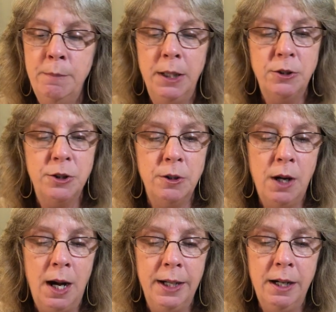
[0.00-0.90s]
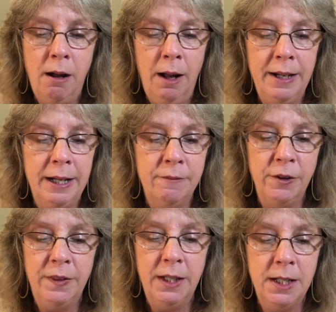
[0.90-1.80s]
make sure I caught
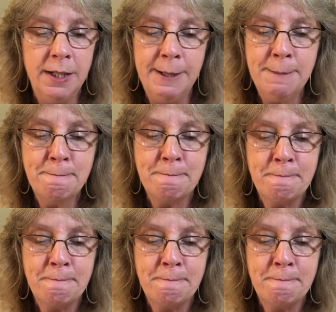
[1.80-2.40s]
everything.